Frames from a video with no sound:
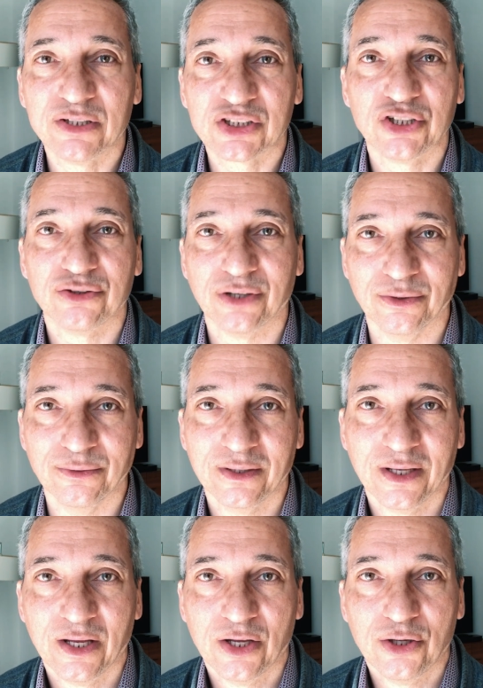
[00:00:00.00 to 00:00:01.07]
Skuro,
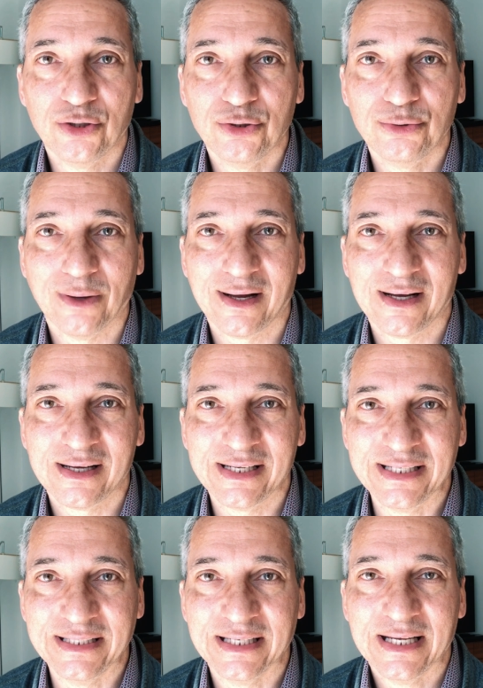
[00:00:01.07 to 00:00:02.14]
who
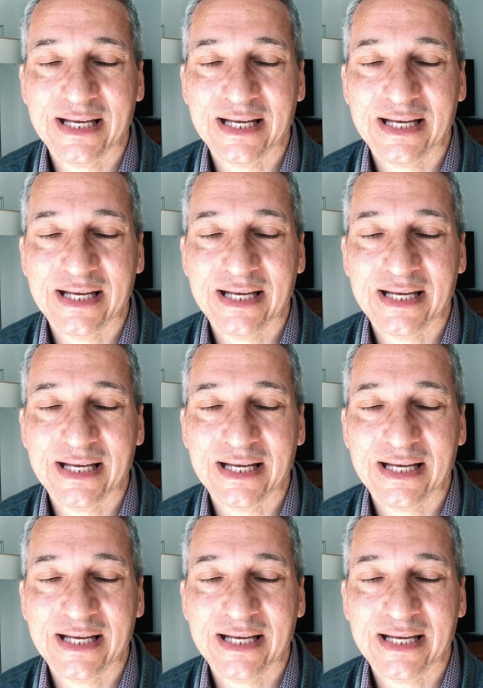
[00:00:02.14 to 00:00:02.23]
I